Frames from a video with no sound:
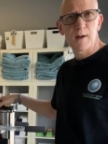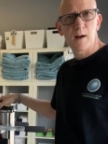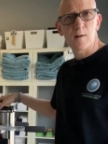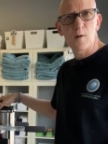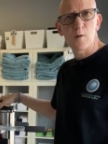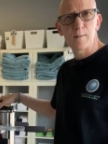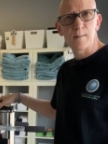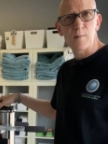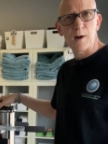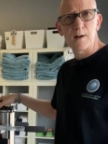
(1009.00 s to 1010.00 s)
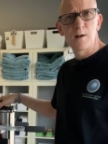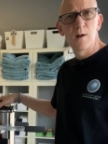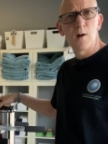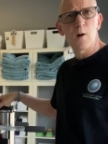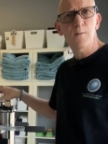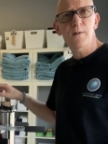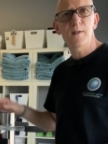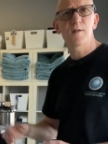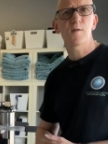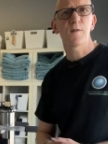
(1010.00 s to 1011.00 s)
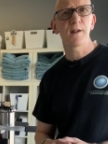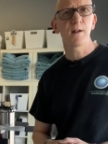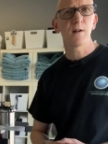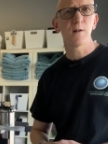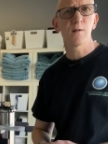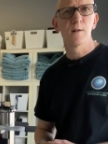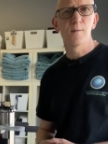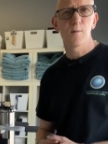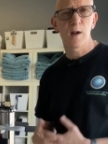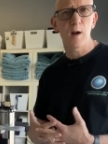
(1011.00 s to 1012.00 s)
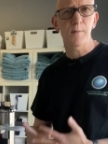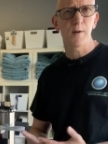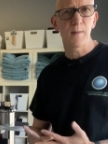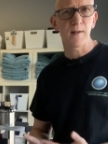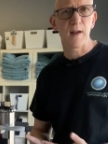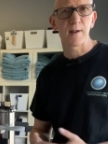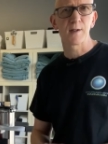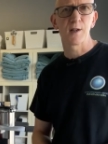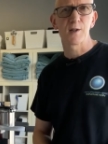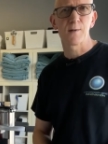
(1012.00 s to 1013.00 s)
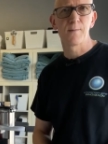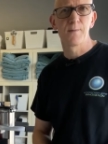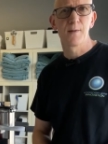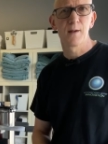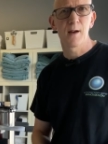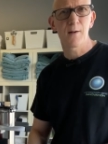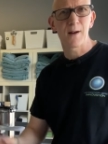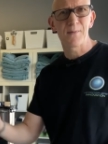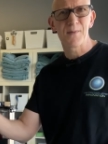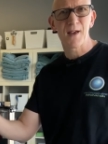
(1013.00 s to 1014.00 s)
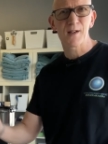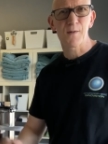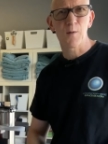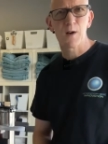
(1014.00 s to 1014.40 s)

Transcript: my RO membrane? Hopefully this video will help you make that decision. All right, thanks for